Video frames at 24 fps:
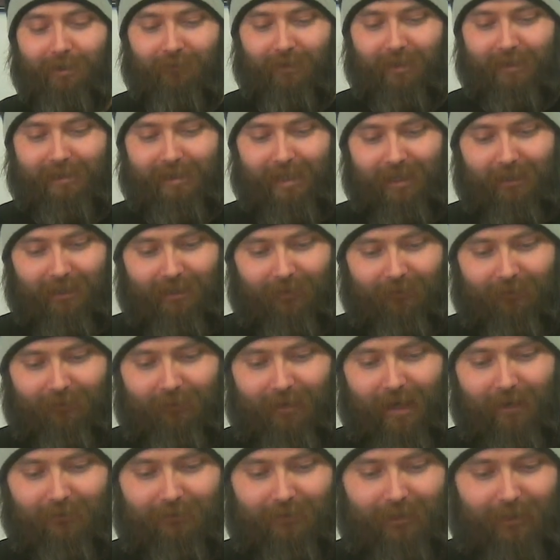They say it like
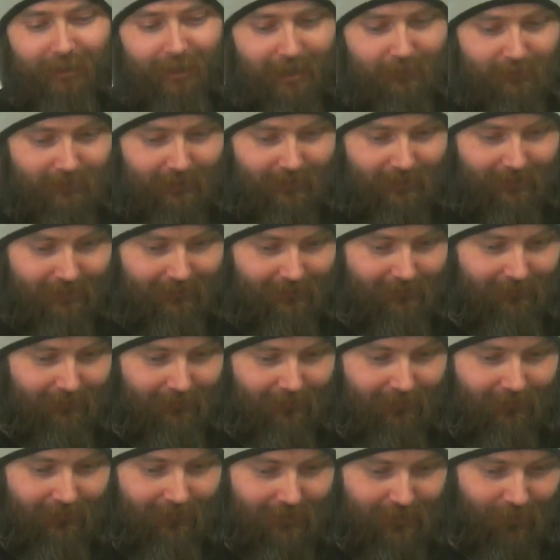1,000 times
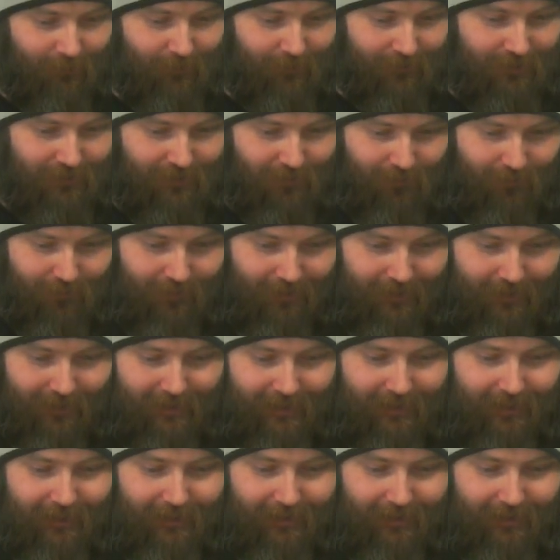in the stupid story.